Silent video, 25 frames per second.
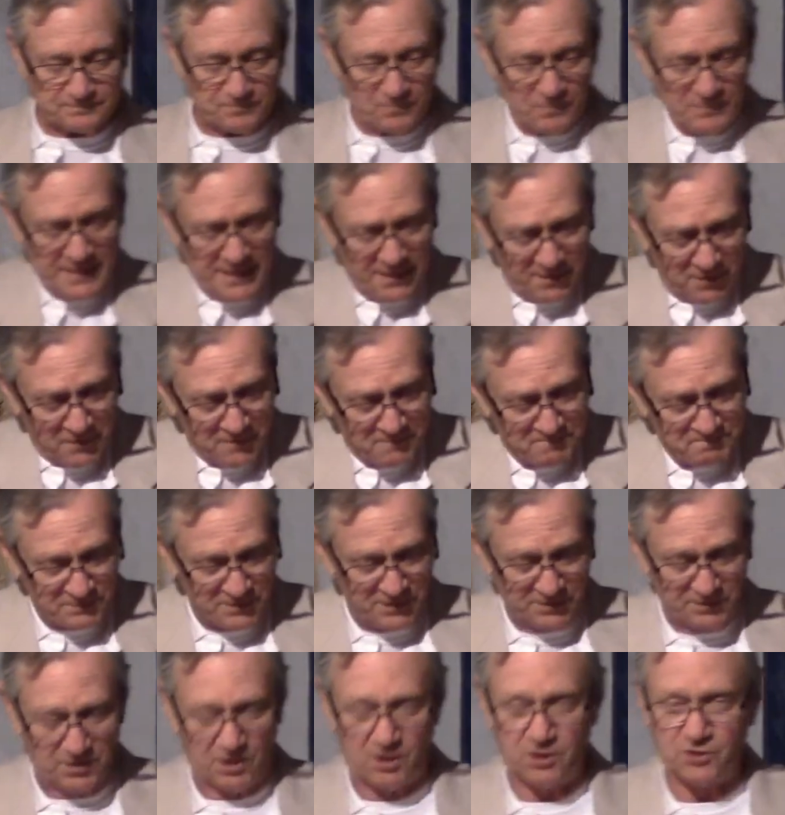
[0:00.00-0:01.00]
Now,
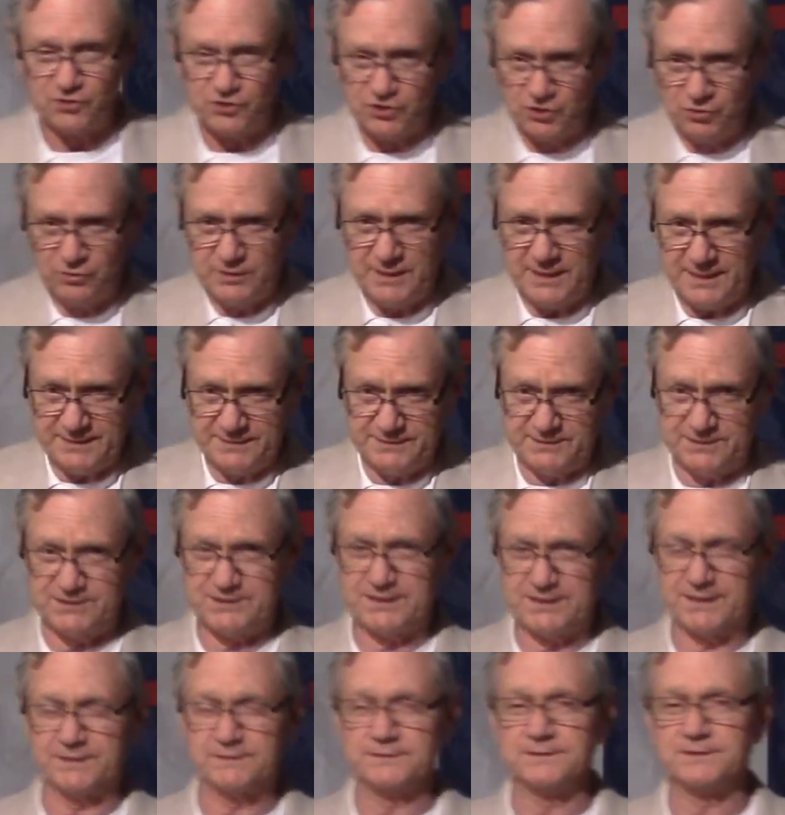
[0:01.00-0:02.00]
there are two kinds of
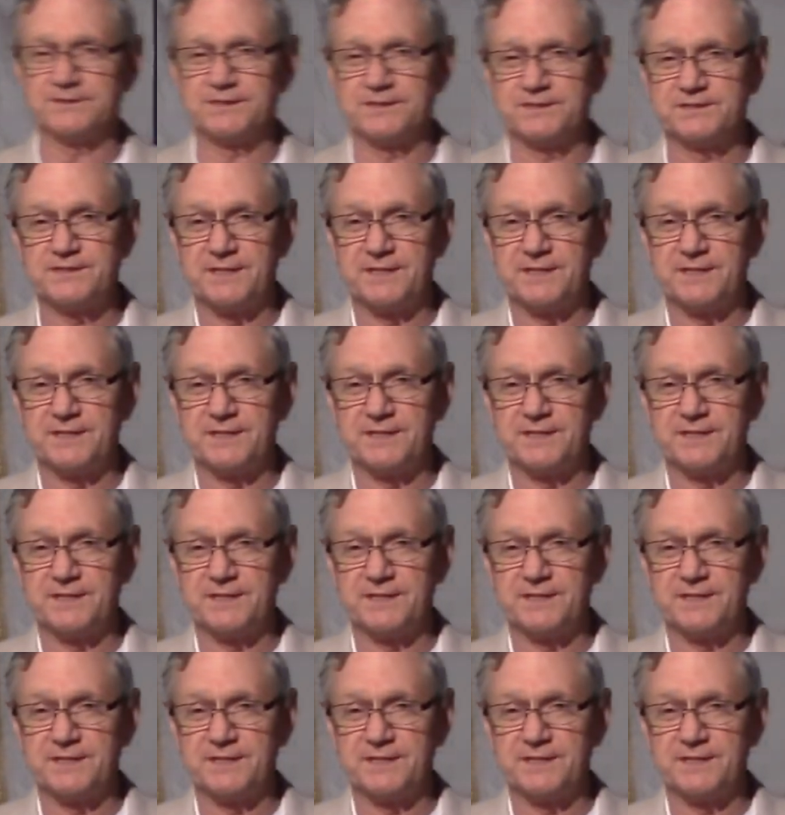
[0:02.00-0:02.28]
sicknesses.